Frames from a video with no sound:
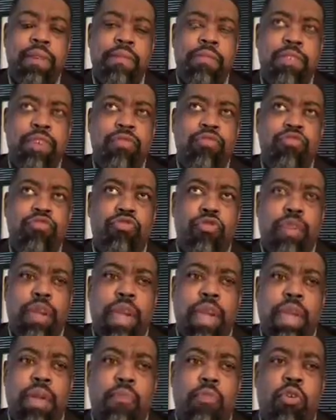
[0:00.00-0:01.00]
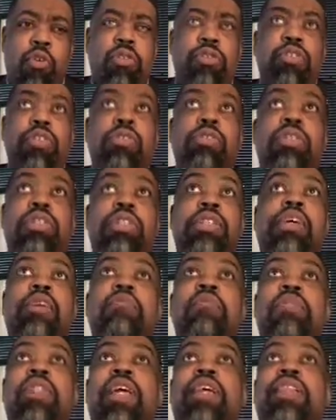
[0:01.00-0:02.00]
of your dream or do
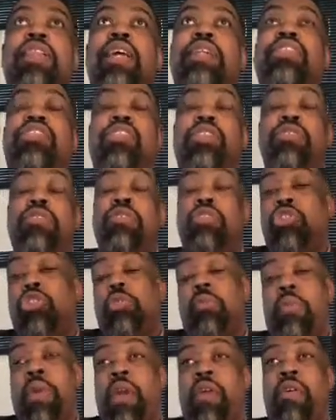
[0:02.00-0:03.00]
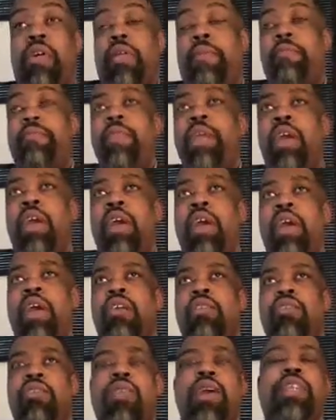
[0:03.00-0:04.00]
something that's in your spirit,
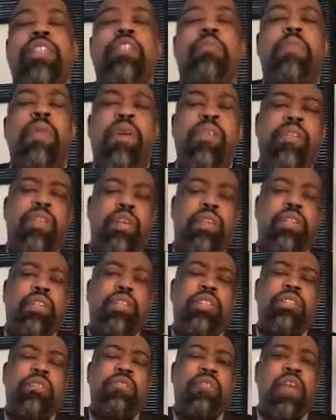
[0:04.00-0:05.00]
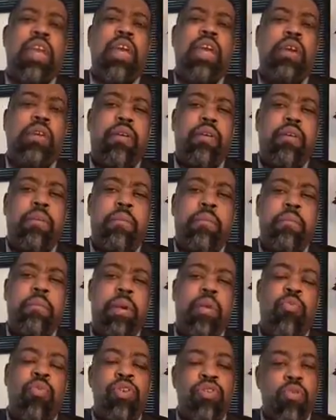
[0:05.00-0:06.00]
you experience fear,
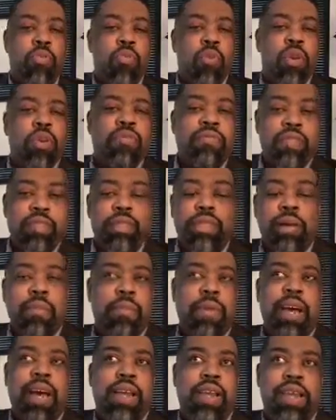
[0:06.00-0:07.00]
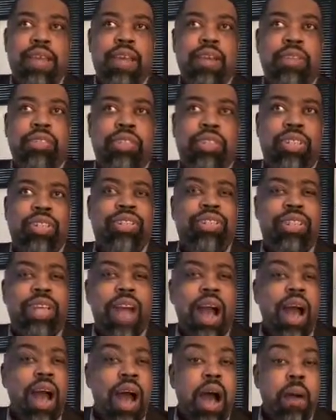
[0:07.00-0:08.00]
but when you work for somebody else, it's
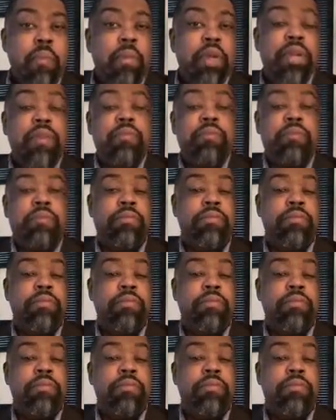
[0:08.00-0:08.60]
common?